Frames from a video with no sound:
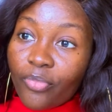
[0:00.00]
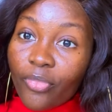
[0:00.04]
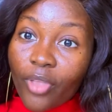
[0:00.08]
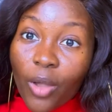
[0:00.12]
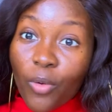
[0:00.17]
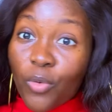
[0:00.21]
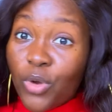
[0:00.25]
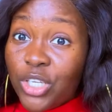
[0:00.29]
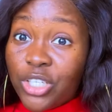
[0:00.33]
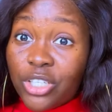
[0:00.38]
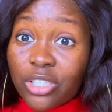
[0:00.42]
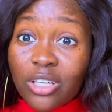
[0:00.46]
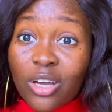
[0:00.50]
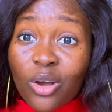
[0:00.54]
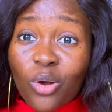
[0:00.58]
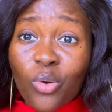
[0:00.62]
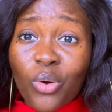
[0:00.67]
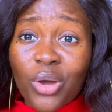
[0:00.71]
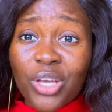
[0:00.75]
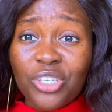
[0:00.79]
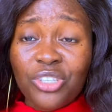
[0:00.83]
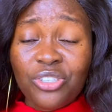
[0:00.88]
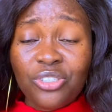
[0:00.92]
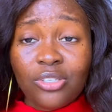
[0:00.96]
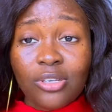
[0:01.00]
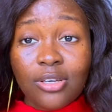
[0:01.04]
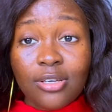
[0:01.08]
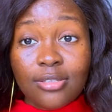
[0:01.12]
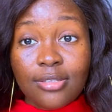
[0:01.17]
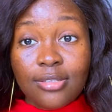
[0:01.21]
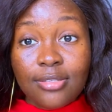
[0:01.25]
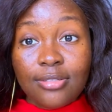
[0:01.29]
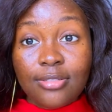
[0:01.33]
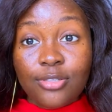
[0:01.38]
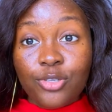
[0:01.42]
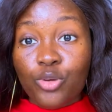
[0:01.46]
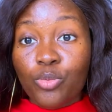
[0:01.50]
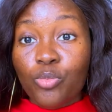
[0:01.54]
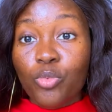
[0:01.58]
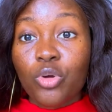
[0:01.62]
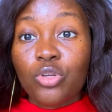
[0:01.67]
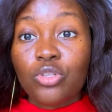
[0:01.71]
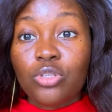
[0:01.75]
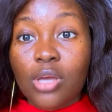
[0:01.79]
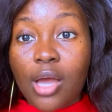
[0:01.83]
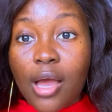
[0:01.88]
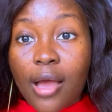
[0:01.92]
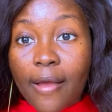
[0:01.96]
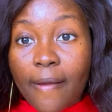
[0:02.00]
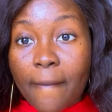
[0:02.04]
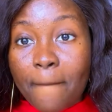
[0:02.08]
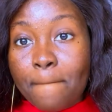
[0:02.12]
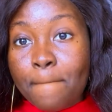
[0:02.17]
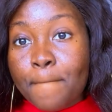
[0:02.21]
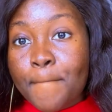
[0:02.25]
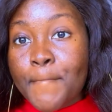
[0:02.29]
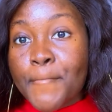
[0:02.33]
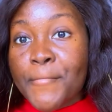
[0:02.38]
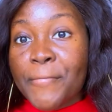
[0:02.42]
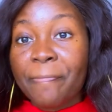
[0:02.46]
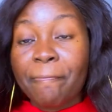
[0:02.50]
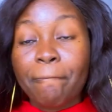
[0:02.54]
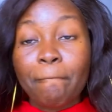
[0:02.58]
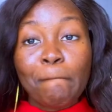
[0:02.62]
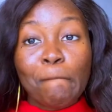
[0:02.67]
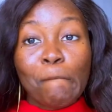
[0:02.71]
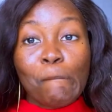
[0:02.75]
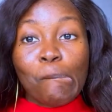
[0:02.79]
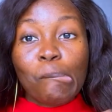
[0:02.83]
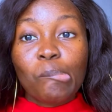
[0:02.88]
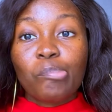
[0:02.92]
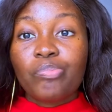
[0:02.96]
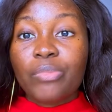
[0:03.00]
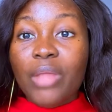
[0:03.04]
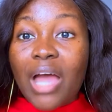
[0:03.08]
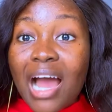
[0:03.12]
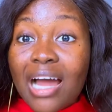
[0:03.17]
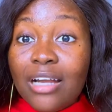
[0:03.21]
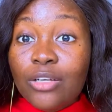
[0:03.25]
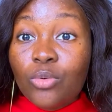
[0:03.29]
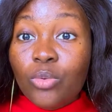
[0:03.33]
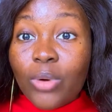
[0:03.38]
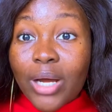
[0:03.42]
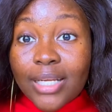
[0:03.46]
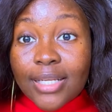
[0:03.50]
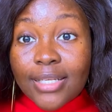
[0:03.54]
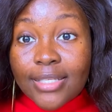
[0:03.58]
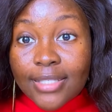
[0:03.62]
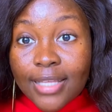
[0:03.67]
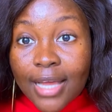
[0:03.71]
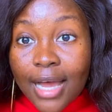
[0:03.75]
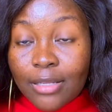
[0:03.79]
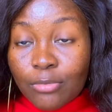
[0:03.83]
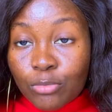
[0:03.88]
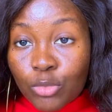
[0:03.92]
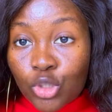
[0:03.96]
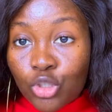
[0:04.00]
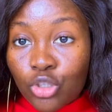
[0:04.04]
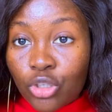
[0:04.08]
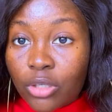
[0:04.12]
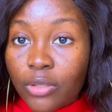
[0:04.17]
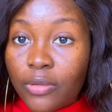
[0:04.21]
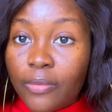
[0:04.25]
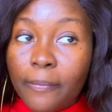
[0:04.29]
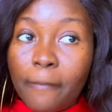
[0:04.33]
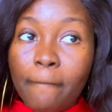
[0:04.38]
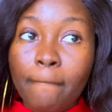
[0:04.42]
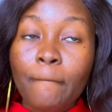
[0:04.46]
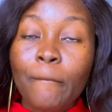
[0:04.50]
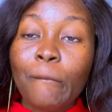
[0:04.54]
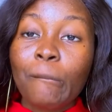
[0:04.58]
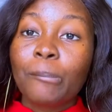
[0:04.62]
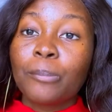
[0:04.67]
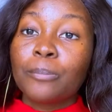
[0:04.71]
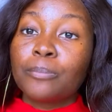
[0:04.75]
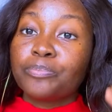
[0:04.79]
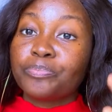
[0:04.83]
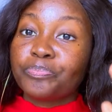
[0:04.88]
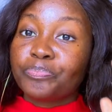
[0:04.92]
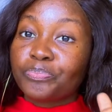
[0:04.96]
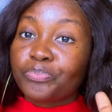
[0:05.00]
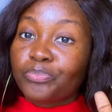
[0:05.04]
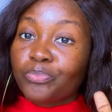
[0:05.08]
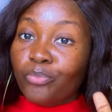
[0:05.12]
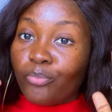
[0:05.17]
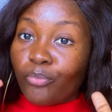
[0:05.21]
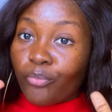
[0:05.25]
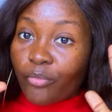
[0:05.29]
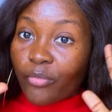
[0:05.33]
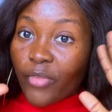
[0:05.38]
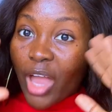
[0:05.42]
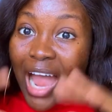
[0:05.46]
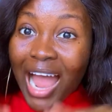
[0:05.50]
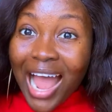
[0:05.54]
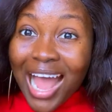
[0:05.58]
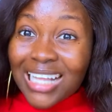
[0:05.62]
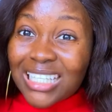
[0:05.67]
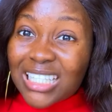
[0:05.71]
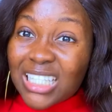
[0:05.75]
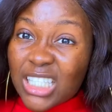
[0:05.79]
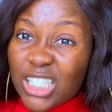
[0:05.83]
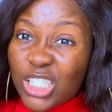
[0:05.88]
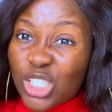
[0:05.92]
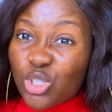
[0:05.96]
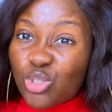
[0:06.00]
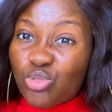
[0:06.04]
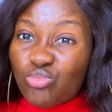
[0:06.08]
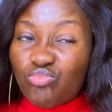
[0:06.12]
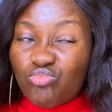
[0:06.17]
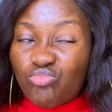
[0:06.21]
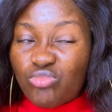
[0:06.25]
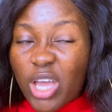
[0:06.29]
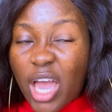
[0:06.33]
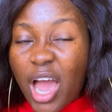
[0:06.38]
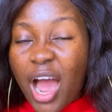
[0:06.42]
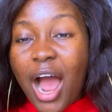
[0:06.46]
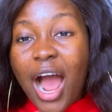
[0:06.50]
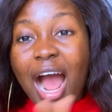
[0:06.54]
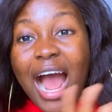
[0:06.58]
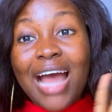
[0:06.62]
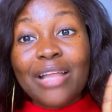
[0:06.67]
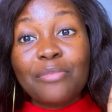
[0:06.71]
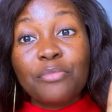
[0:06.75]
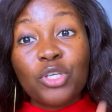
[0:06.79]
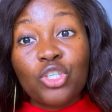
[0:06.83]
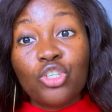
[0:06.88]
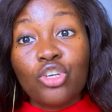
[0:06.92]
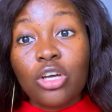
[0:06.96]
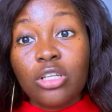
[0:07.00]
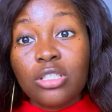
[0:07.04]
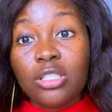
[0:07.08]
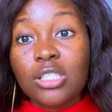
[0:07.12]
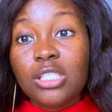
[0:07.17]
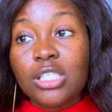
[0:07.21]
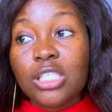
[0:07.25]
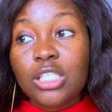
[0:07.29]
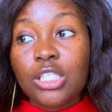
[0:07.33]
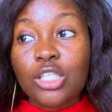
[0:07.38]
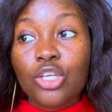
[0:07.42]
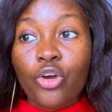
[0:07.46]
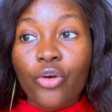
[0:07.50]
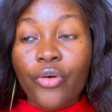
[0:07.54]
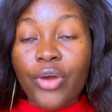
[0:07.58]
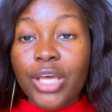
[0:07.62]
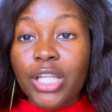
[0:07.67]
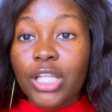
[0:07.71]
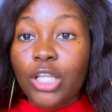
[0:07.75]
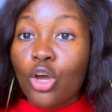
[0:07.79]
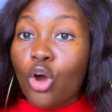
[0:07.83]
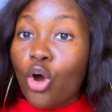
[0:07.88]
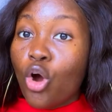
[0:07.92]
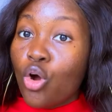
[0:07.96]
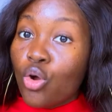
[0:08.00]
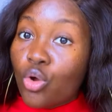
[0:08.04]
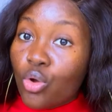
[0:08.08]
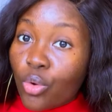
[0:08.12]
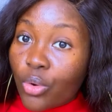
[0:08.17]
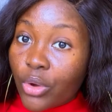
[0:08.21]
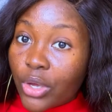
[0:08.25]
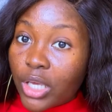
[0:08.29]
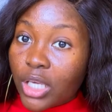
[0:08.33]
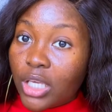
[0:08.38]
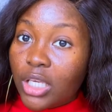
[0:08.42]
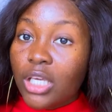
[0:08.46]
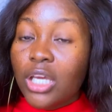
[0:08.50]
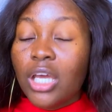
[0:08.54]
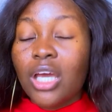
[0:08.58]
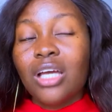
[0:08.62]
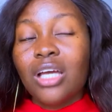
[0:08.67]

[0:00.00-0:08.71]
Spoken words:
which other questions do you want to ask? And when is the admission? Actually, admission is currently ongoing.